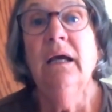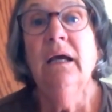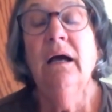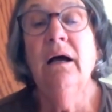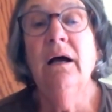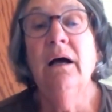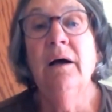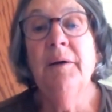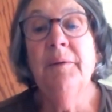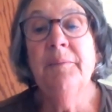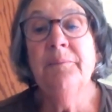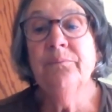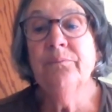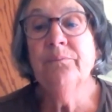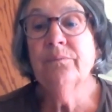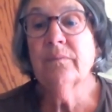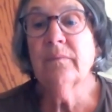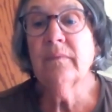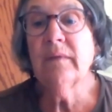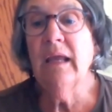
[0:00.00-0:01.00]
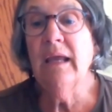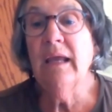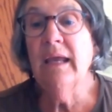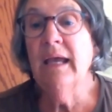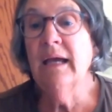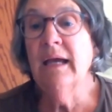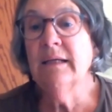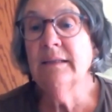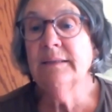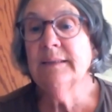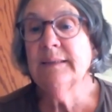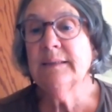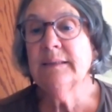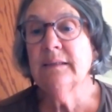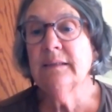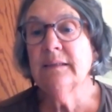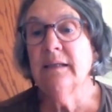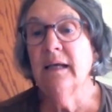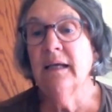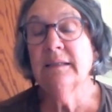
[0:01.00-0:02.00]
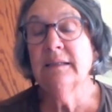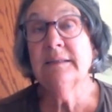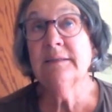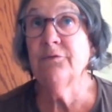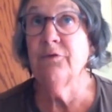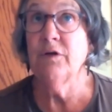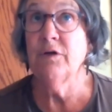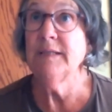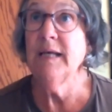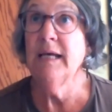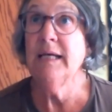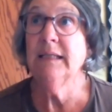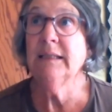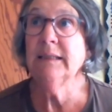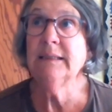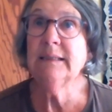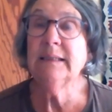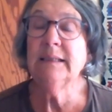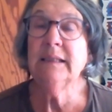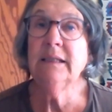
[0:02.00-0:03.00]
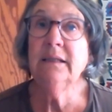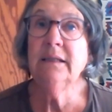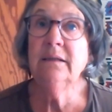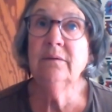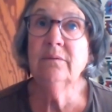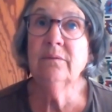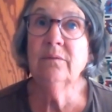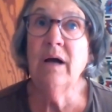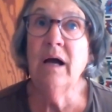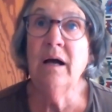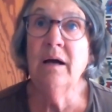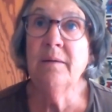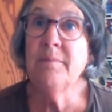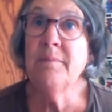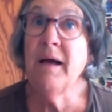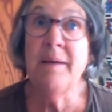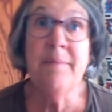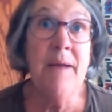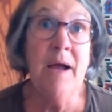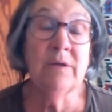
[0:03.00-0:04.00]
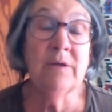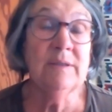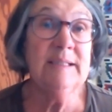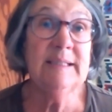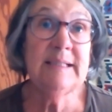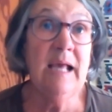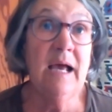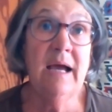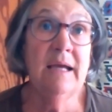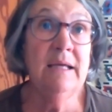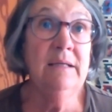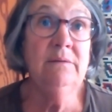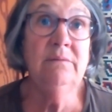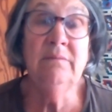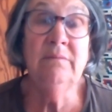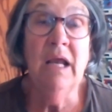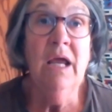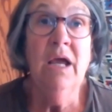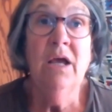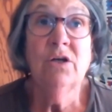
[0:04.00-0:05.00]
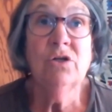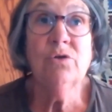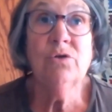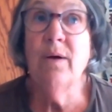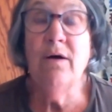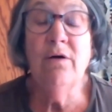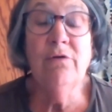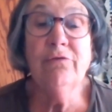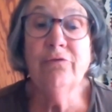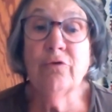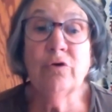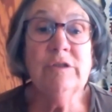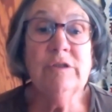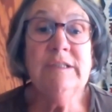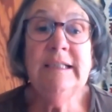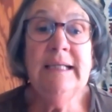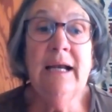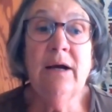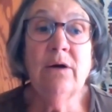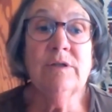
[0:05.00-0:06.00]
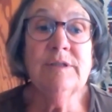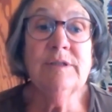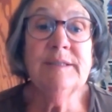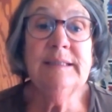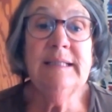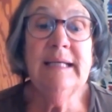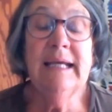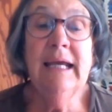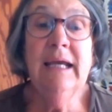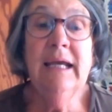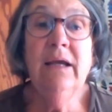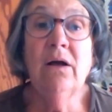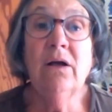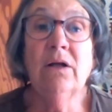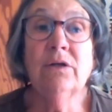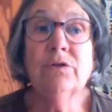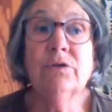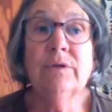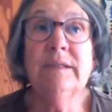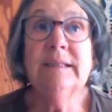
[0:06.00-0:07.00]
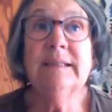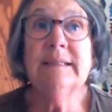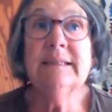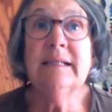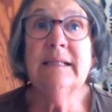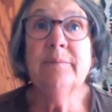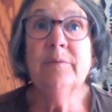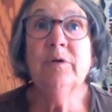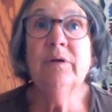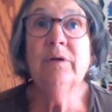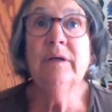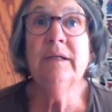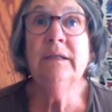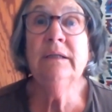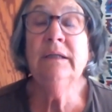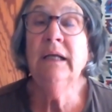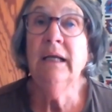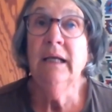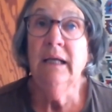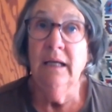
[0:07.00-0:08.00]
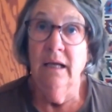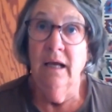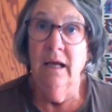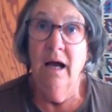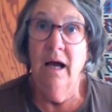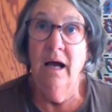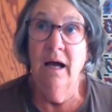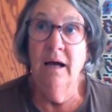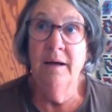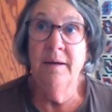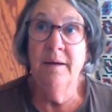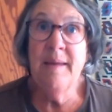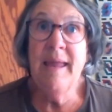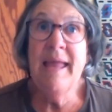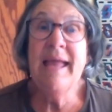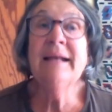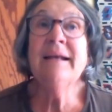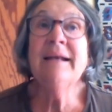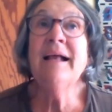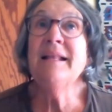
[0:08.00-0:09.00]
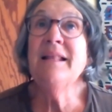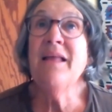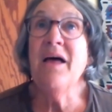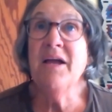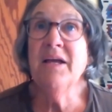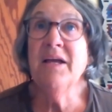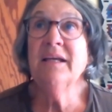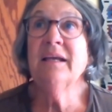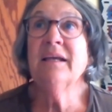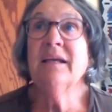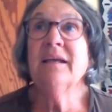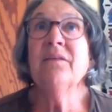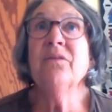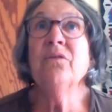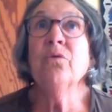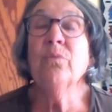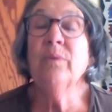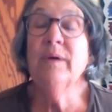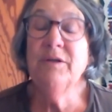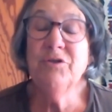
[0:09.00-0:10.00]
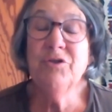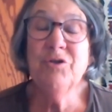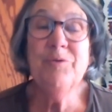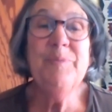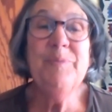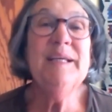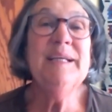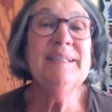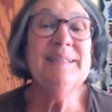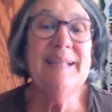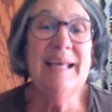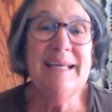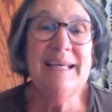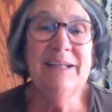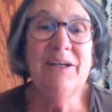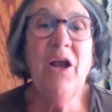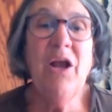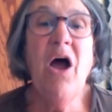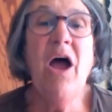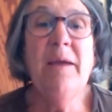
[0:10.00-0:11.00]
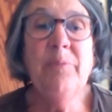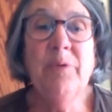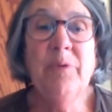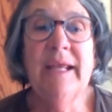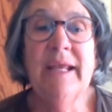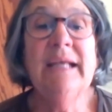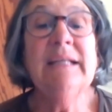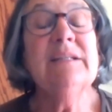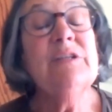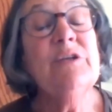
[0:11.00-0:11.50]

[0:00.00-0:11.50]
As far as I can see, I'm outside 12, 14 hours a day, all during the summer. And I like the winter because I can hibernate.